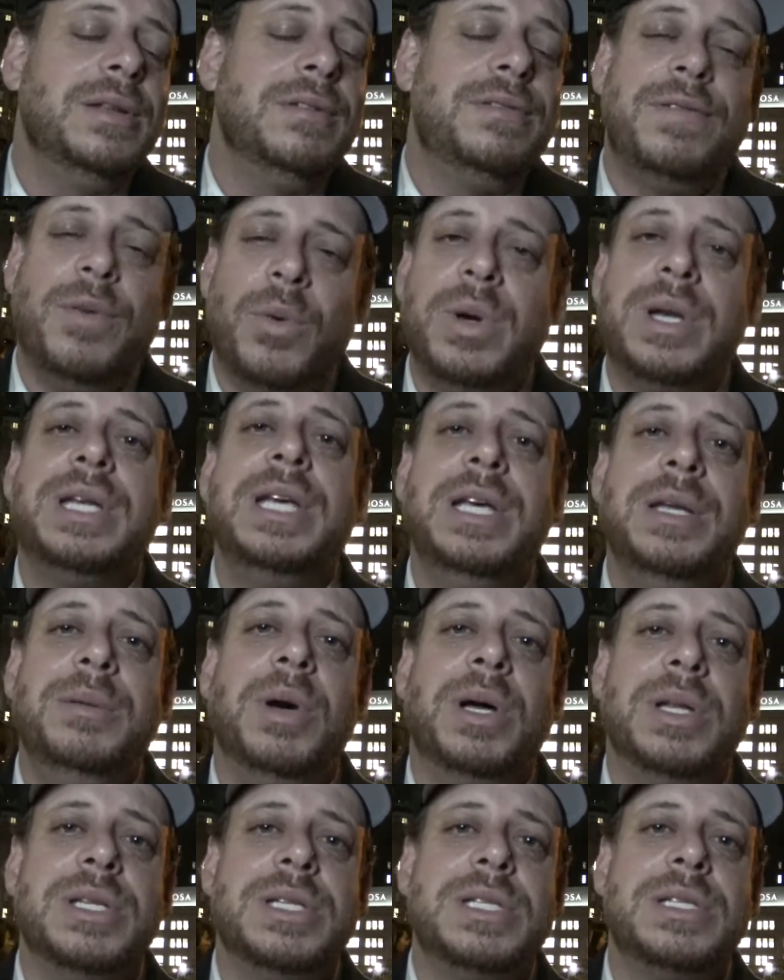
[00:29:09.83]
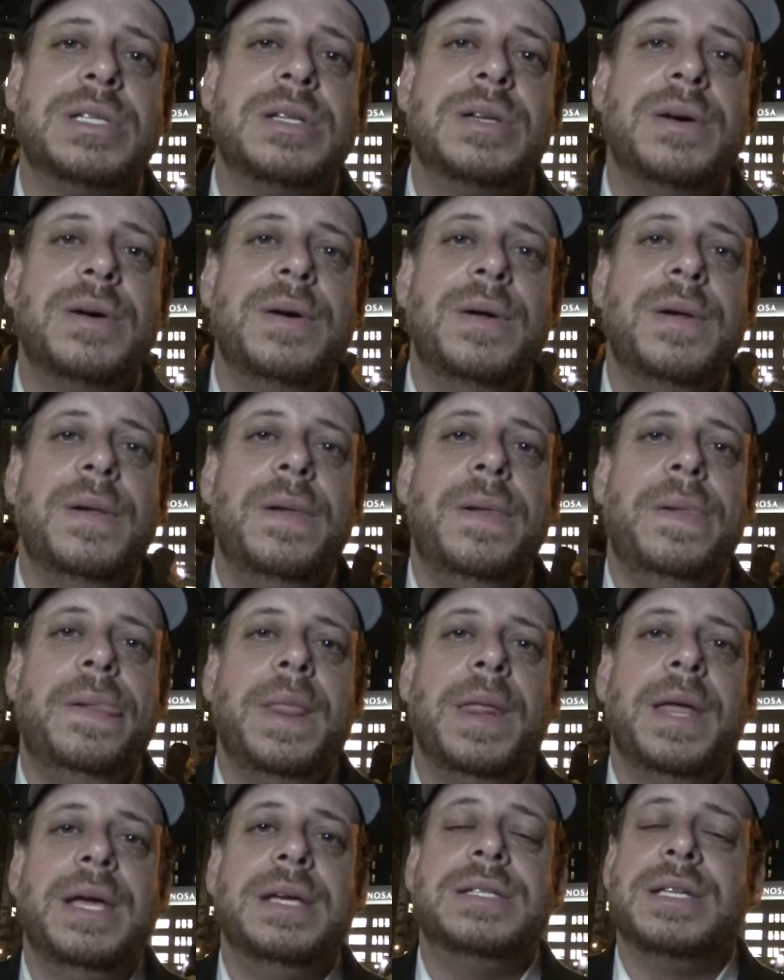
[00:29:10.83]
14 months.
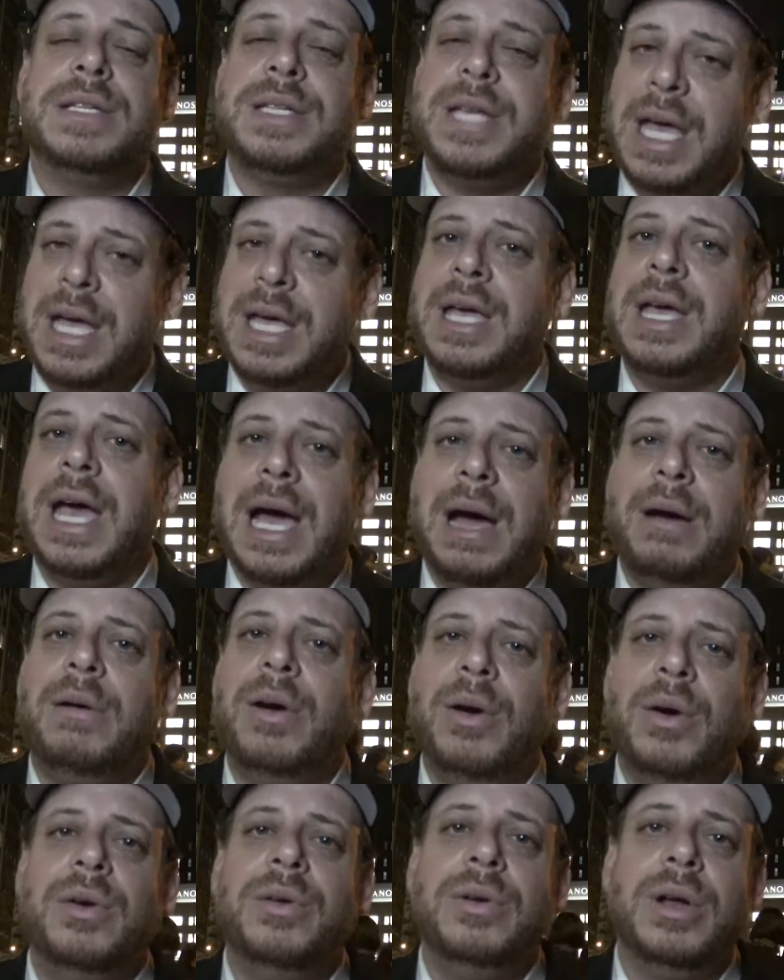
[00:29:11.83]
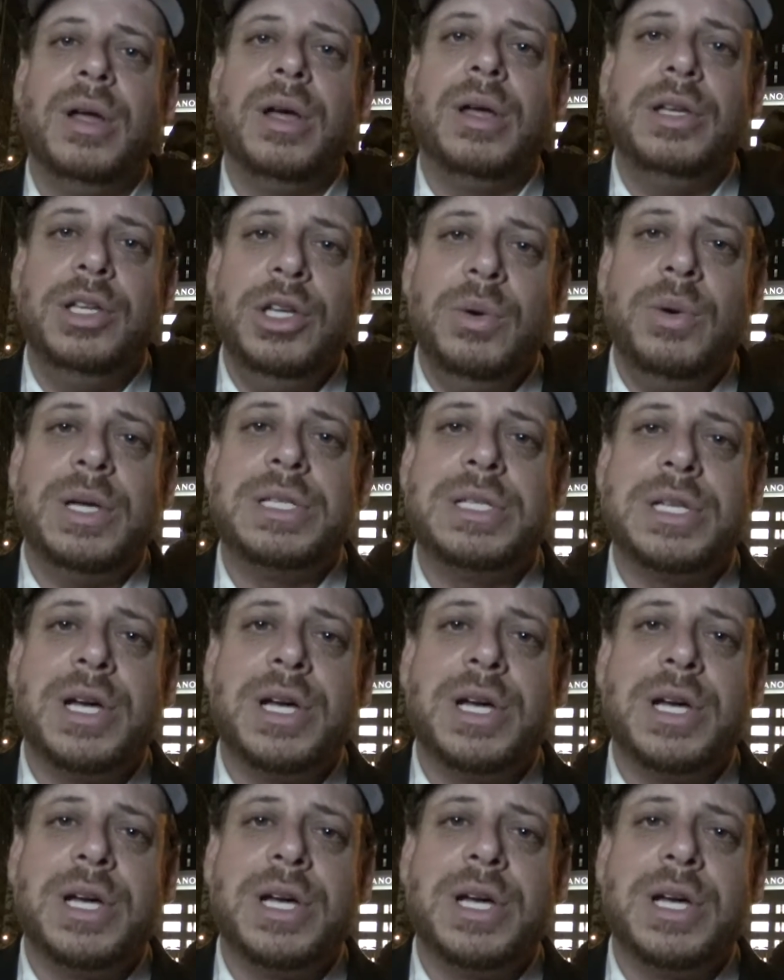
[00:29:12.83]
Is it taking our own U.S.